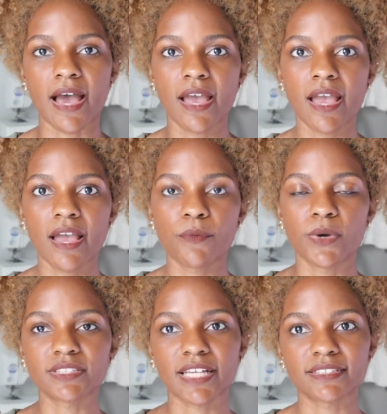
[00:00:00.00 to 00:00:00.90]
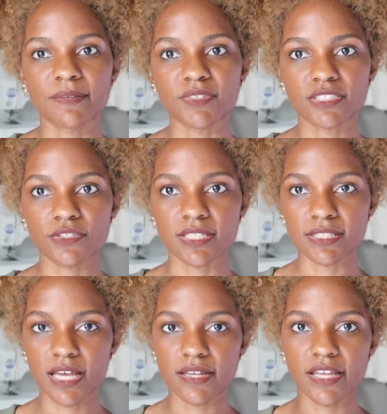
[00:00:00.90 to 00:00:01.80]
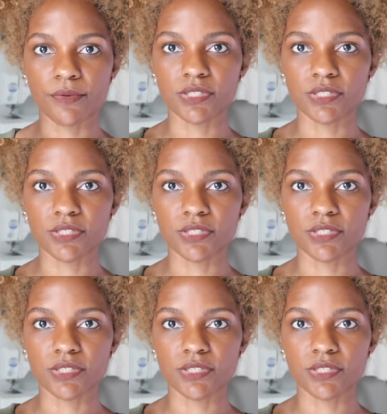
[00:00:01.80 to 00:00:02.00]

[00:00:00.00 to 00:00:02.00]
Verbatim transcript: that once I stepped into the sun,